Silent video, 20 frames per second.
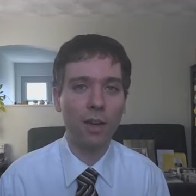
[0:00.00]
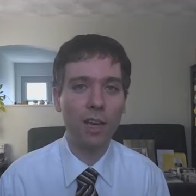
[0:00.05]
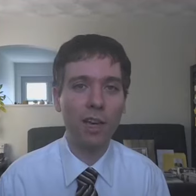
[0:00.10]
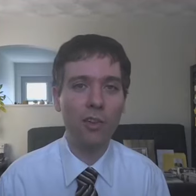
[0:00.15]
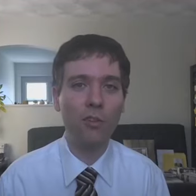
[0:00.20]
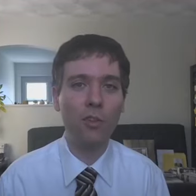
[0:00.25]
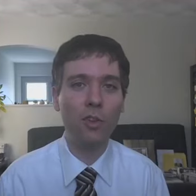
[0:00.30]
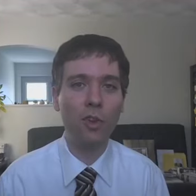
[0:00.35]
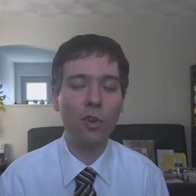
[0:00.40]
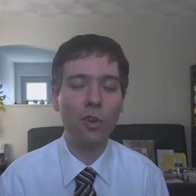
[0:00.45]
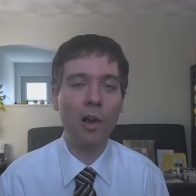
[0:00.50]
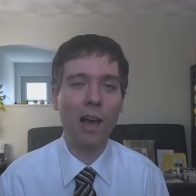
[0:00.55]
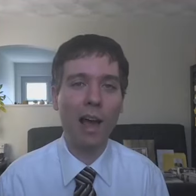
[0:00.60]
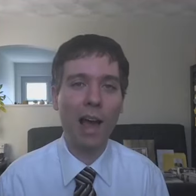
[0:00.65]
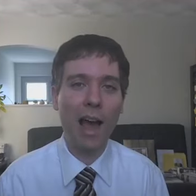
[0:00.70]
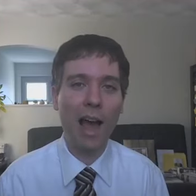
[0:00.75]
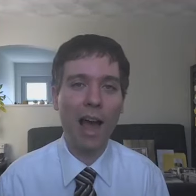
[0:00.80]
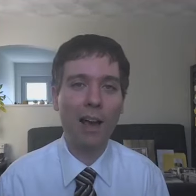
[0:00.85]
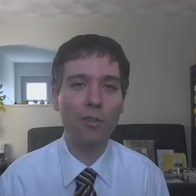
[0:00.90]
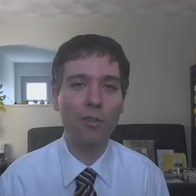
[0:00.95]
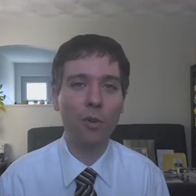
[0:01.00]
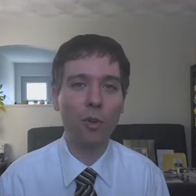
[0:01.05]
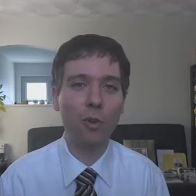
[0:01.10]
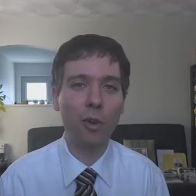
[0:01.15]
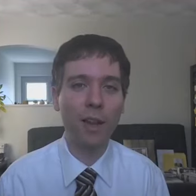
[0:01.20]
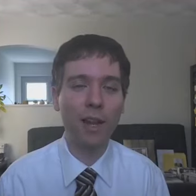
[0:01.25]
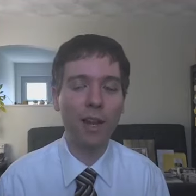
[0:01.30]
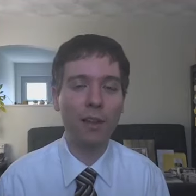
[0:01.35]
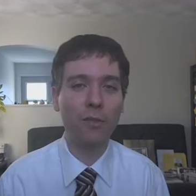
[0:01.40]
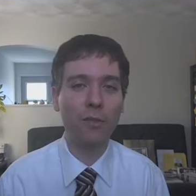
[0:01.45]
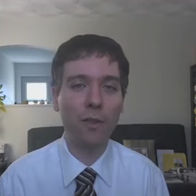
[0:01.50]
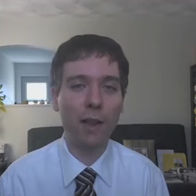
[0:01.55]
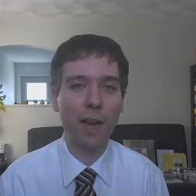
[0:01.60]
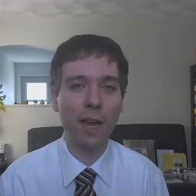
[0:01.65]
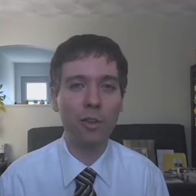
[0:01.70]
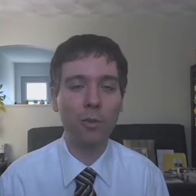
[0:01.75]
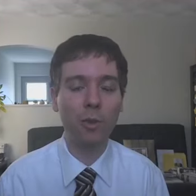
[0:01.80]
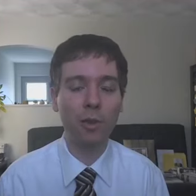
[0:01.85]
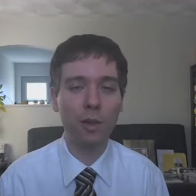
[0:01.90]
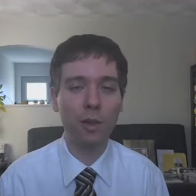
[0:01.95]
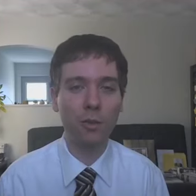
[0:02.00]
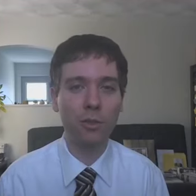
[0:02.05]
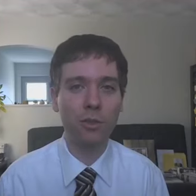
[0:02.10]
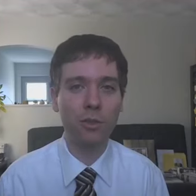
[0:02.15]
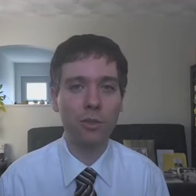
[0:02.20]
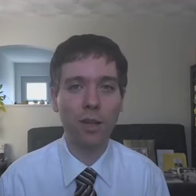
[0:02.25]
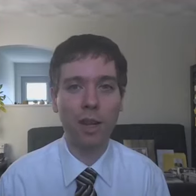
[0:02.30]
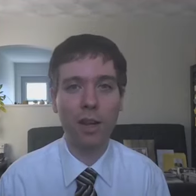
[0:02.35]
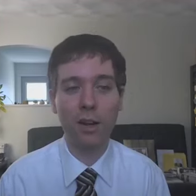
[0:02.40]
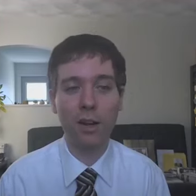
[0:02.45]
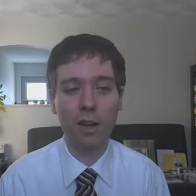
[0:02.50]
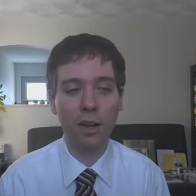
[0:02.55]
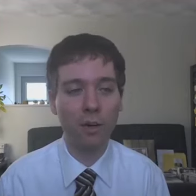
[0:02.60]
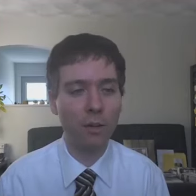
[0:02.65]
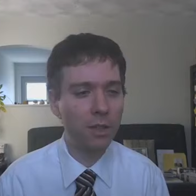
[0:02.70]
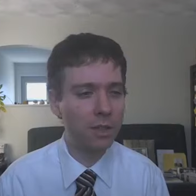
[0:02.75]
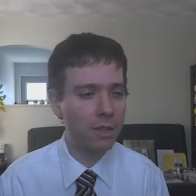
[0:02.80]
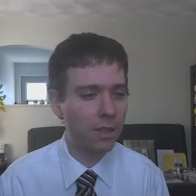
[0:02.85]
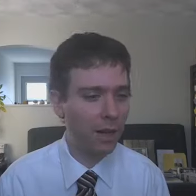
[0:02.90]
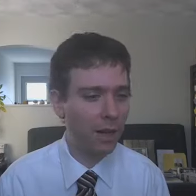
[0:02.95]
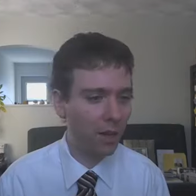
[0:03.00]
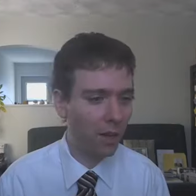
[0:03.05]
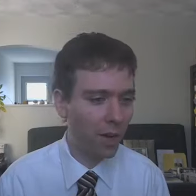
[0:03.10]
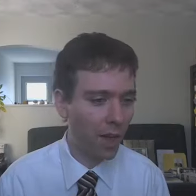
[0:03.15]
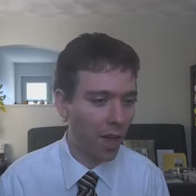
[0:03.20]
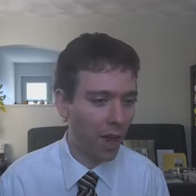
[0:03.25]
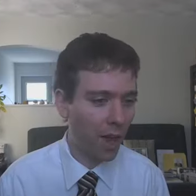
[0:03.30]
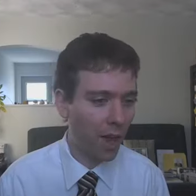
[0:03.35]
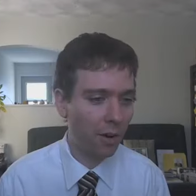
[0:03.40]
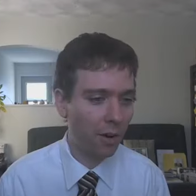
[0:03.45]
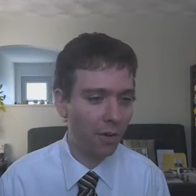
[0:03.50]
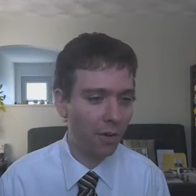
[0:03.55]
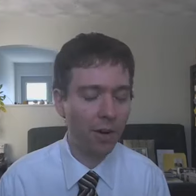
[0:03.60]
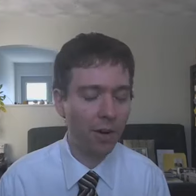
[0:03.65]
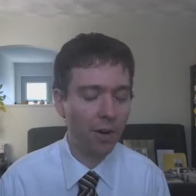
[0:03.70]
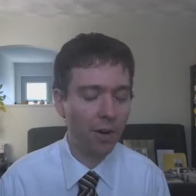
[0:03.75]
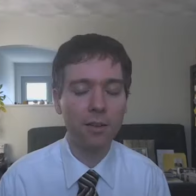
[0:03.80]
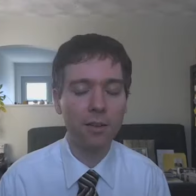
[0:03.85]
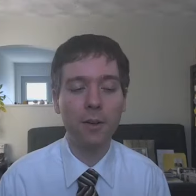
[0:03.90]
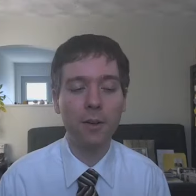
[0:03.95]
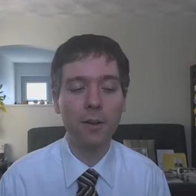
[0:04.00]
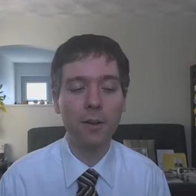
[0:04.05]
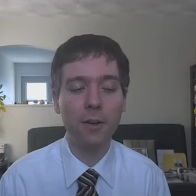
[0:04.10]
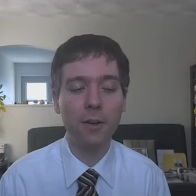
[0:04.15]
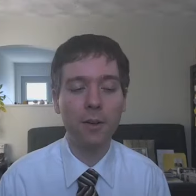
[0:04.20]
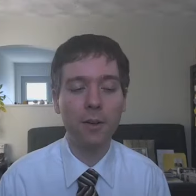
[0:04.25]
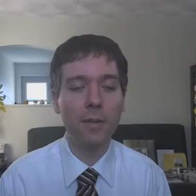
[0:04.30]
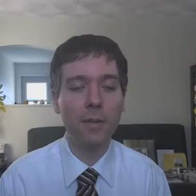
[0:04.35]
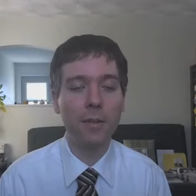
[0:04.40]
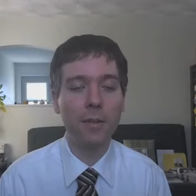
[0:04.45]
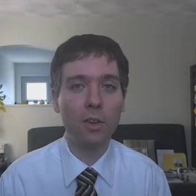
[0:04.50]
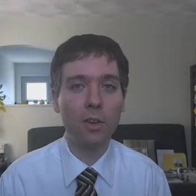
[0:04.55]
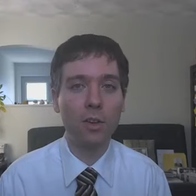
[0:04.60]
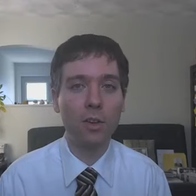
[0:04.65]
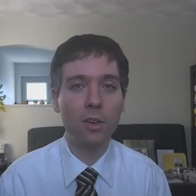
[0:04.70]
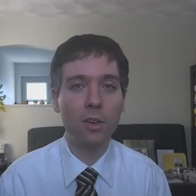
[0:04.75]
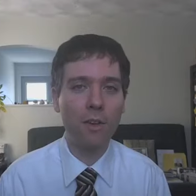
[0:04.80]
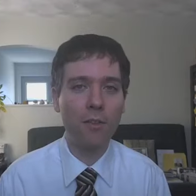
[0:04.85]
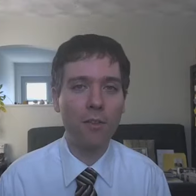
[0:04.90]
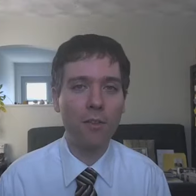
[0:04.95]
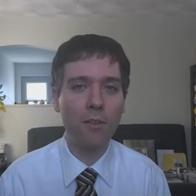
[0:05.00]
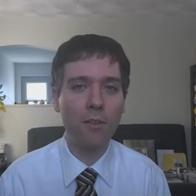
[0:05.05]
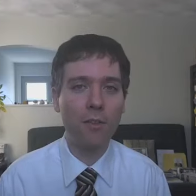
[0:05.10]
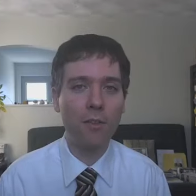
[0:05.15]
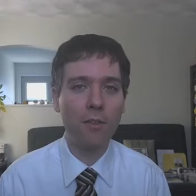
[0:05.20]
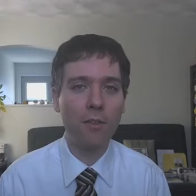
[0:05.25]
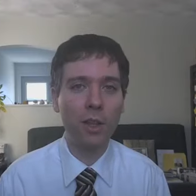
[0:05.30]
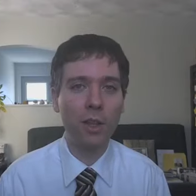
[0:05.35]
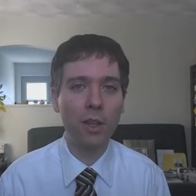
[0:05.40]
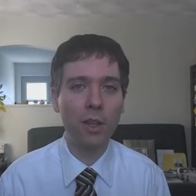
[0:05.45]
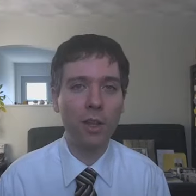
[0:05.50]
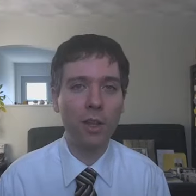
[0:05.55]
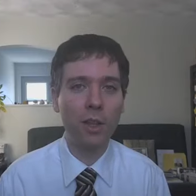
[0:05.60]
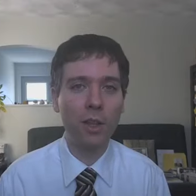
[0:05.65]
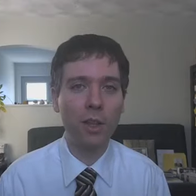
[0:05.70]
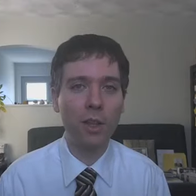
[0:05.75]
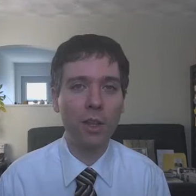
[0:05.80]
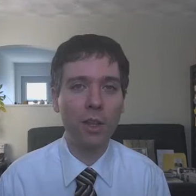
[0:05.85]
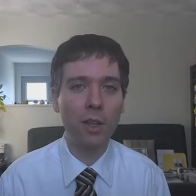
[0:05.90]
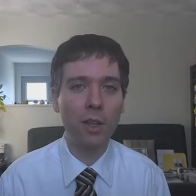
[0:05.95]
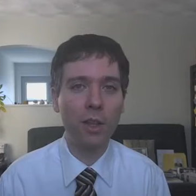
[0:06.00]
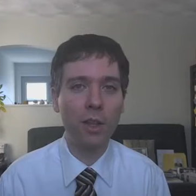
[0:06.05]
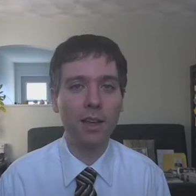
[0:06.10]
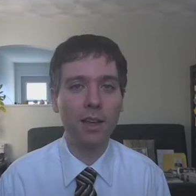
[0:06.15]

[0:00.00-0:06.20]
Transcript: If you have already a flight with Air Canada, right? So if you have a flight with Air Canada